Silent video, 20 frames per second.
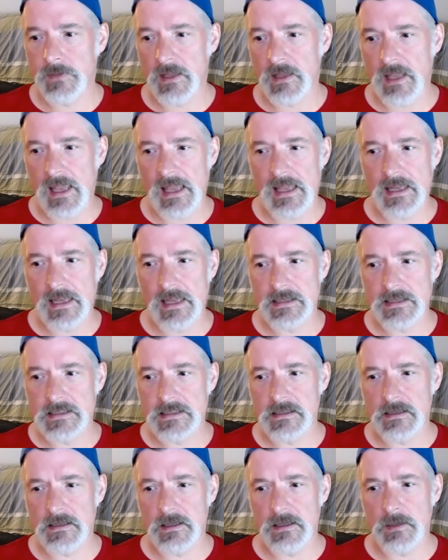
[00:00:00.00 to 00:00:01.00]

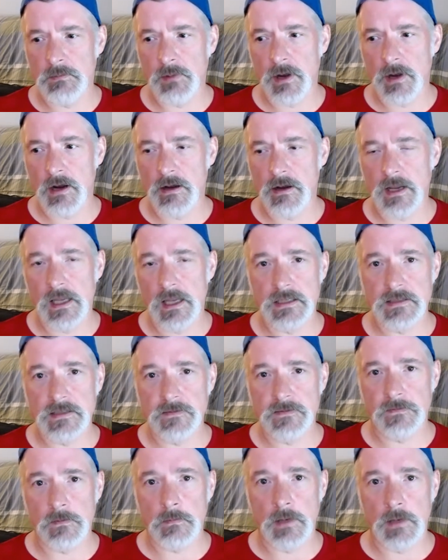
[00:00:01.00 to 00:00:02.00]
eggs, brown eggs
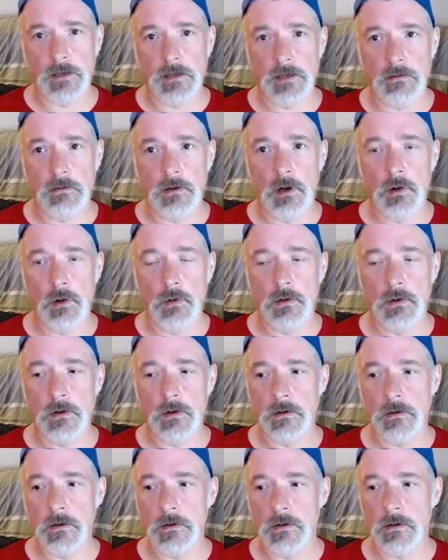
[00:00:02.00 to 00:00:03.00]
from like
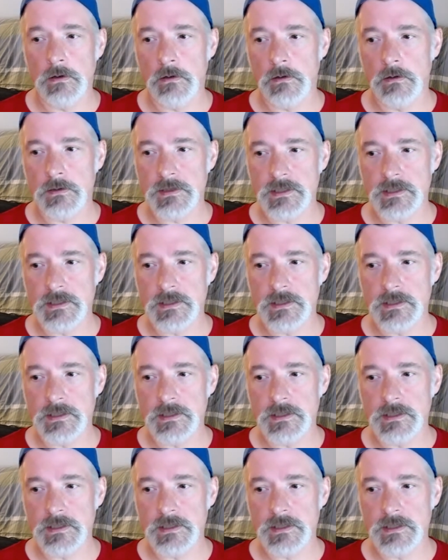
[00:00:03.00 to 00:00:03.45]
Kroger, or